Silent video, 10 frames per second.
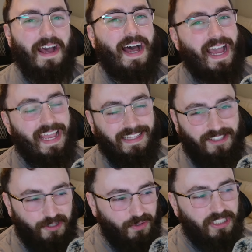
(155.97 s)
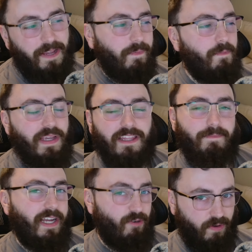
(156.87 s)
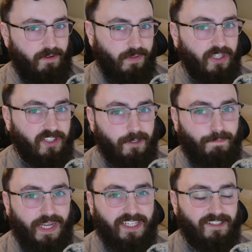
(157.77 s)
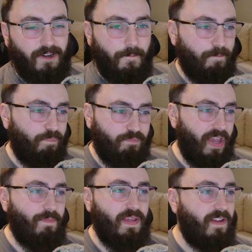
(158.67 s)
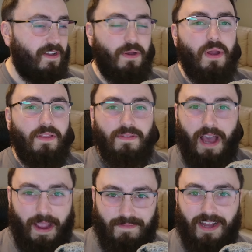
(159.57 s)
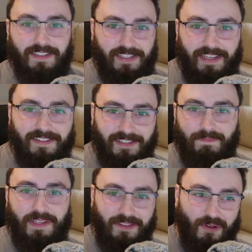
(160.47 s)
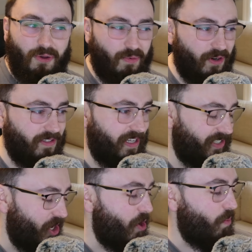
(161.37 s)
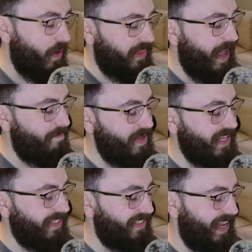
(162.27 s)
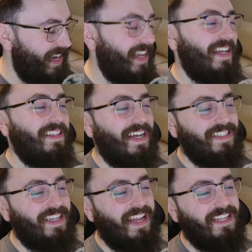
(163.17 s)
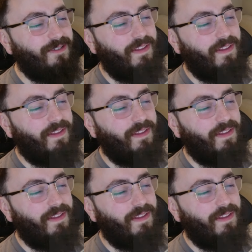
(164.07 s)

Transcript: I do seem to be in the minority with these two picks, so maybe I'm not seeing something the whole world is. With that being said, let's get into it.